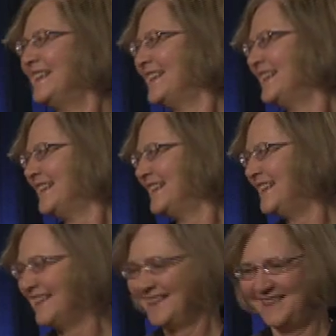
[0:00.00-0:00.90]

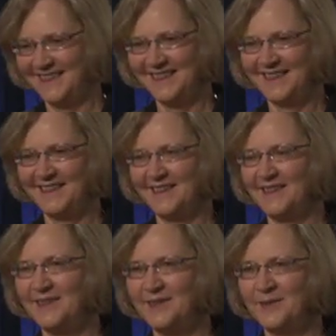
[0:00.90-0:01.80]

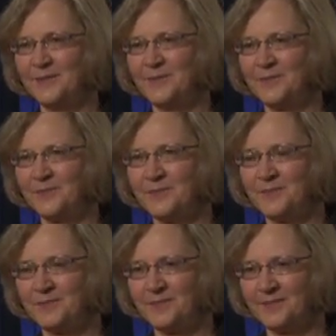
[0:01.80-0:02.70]

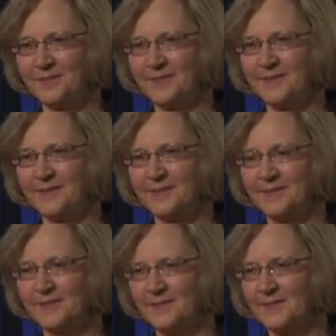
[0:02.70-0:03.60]

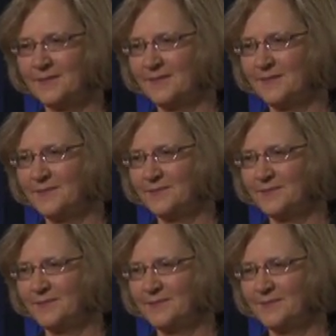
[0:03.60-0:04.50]

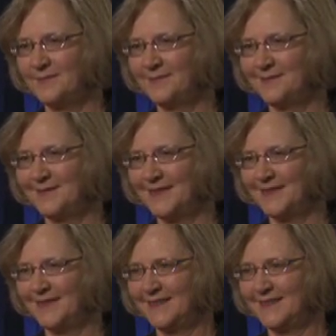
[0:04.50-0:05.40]

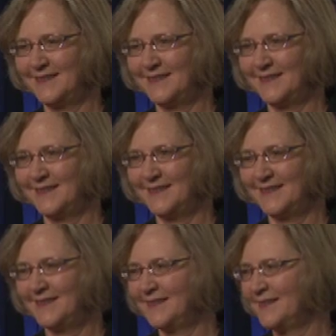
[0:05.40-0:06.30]

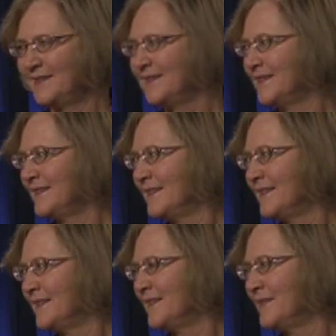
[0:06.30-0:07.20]

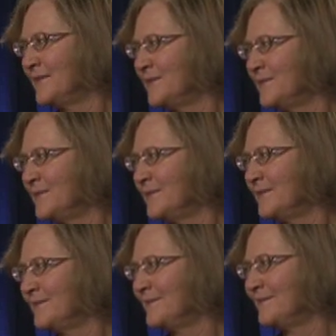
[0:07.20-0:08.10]
The person shown says nothing.